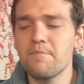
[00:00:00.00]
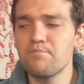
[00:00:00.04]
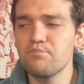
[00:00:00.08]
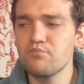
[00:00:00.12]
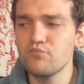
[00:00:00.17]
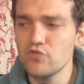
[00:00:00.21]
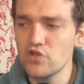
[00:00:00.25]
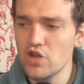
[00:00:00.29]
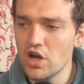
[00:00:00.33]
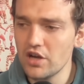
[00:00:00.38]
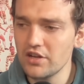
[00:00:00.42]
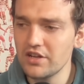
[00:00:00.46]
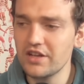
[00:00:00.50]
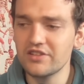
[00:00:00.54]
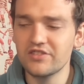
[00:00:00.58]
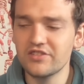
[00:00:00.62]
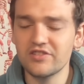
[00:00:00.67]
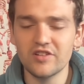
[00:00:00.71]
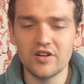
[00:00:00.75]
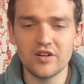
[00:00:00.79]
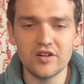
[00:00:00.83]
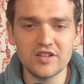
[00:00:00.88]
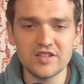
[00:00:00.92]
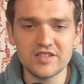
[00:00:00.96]
Not
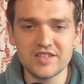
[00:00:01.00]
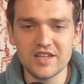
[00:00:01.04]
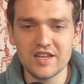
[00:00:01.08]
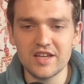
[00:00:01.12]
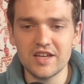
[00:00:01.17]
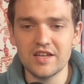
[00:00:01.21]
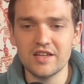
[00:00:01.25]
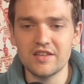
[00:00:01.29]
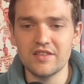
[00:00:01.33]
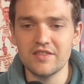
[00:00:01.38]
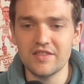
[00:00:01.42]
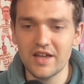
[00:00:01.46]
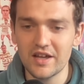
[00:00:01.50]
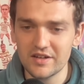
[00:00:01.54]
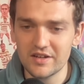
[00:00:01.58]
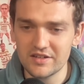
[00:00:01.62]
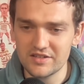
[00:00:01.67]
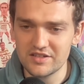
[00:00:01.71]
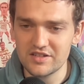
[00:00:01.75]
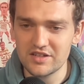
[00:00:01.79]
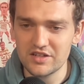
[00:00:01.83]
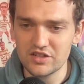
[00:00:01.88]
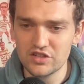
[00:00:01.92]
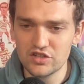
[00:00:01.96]
necessarily saying that
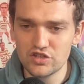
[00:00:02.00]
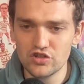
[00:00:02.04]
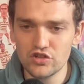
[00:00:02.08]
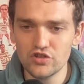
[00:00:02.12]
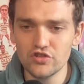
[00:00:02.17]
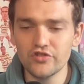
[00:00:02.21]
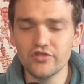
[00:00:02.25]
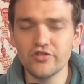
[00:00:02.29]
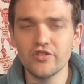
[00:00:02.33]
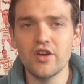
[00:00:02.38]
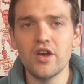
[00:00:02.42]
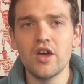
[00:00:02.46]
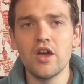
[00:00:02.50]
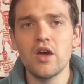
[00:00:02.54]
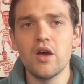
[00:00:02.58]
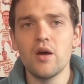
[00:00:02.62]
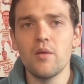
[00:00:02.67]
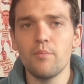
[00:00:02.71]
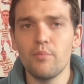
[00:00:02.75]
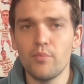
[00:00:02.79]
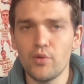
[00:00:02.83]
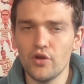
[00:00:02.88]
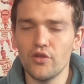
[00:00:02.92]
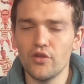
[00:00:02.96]
is an excuse,
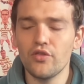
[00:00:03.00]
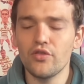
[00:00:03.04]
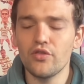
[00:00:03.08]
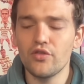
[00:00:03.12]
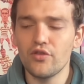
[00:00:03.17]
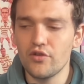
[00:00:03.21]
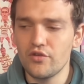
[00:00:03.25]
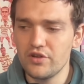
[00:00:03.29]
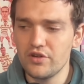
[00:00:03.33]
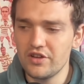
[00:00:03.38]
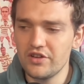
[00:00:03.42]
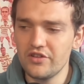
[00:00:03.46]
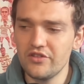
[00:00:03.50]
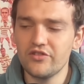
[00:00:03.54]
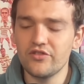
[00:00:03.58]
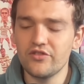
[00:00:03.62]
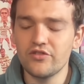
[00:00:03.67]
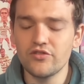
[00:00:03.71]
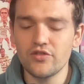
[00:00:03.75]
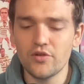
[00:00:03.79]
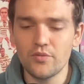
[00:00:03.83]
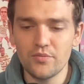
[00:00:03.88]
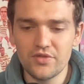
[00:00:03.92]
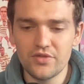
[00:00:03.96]
but there is
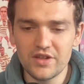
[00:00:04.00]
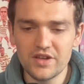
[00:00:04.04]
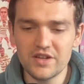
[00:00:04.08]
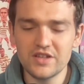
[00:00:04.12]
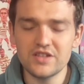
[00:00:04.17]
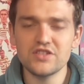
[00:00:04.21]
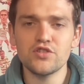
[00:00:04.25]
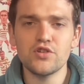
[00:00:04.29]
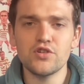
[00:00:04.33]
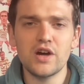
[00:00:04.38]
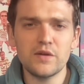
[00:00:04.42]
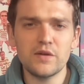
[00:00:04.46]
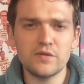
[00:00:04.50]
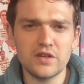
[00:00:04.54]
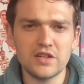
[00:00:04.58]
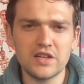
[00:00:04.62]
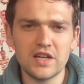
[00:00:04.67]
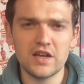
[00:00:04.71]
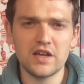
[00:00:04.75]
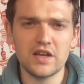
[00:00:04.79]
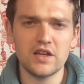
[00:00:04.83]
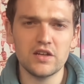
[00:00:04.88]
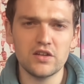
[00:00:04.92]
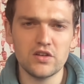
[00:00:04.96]
some things you have to
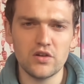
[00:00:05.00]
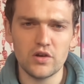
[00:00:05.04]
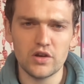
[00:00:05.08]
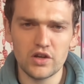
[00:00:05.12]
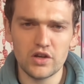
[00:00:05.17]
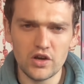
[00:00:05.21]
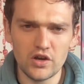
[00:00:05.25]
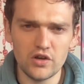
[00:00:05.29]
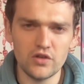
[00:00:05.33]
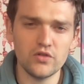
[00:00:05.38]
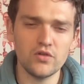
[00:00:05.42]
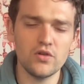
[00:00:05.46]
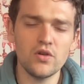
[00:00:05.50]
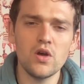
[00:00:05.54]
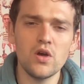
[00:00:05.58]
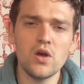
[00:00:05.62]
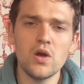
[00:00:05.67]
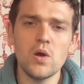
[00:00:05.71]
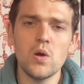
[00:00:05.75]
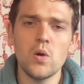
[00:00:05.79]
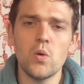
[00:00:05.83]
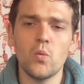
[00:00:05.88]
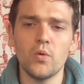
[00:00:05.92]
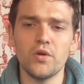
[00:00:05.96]
take into account
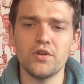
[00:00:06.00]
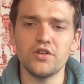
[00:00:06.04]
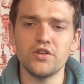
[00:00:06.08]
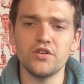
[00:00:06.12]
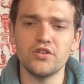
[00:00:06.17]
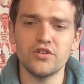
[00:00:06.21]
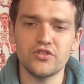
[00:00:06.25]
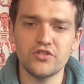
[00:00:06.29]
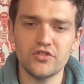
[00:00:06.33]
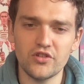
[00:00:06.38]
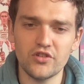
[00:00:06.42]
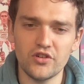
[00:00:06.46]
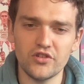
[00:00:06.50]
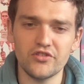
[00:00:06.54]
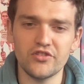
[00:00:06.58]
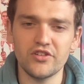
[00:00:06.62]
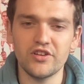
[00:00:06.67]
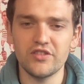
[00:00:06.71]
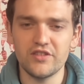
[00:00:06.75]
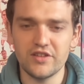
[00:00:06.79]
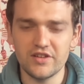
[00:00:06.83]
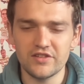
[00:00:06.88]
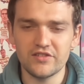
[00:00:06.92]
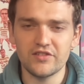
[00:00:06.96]
when you're
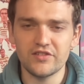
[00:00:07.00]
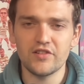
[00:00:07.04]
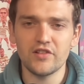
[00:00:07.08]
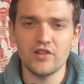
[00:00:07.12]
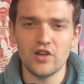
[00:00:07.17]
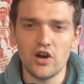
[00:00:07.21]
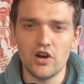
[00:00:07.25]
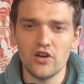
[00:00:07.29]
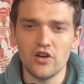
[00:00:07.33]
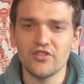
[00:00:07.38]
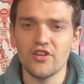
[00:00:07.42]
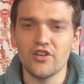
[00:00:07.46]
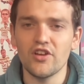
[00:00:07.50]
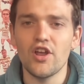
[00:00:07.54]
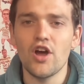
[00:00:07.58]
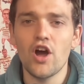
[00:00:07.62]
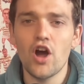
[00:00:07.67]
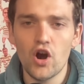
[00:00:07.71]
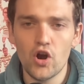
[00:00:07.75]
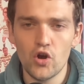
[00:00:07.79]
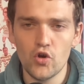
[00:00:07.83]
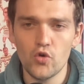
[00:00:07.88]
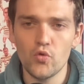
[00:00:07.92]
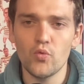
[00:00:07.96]
discussing this loss and
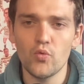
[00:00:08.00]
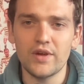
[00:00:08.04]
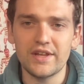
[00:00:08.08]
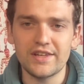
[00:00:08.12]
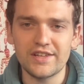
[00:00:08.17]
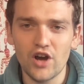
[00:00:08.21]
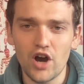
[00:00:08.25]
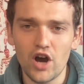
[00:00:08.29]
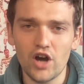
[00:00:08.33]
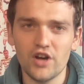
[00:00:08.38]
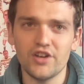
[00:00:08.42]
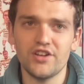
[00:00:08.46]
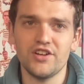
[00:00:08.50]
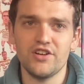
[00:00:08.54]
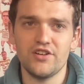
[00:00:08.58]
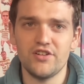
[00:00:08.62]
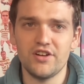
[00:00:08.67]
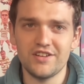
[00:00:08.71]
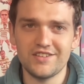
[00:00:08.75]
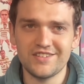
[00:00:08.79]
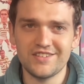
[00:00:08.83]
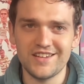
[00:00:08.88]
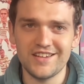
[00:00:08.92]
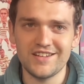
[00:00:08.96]
how we got here,
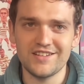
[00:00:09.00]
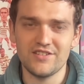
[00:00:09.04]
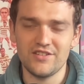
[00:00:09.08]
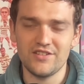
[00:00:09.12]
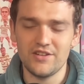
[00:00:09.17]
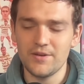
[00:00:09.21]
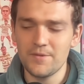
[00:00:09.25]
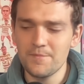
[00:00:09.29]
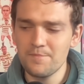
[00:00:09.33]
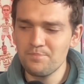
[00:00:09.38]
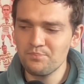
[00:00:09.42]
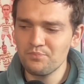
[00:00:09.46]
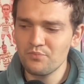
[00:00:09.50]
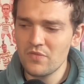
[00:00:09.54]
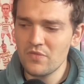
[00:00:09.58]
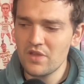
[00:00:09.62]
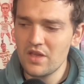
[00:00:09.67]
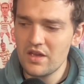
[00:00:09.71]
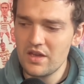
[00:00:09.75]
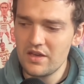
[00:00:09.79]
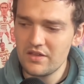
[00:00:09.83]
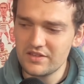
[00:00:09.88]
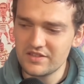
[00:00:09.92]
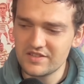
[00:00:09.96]
essentially.
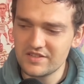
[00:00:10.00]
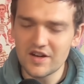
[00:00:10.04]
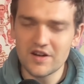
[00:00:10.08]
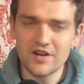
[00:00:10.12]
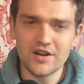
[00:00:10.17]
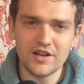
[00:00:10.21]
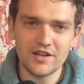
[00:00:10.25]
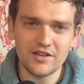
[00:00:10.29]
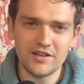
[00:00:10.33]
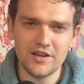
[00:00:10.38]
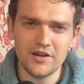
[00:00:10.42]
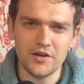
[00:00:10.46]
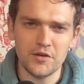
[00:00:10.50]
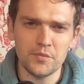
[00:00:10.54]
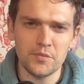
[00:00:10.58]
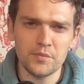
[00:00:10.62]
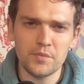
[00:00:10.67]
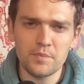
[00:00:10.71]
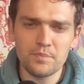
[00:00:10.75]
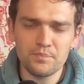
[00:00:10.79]
The starting lineup.